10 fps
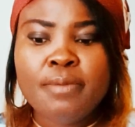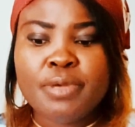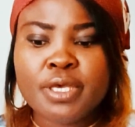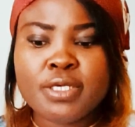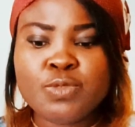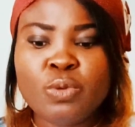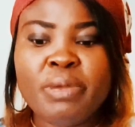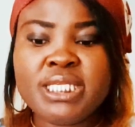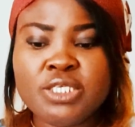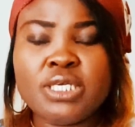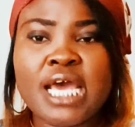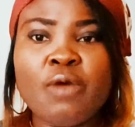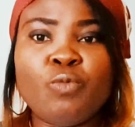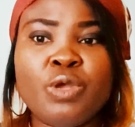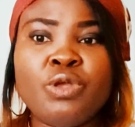because we met each other
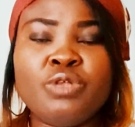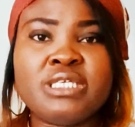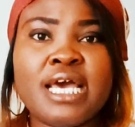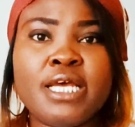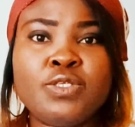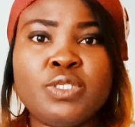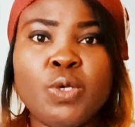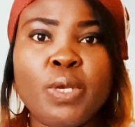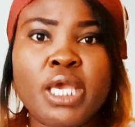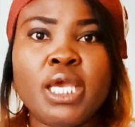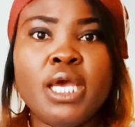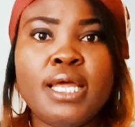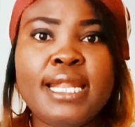and we decided to say, okay,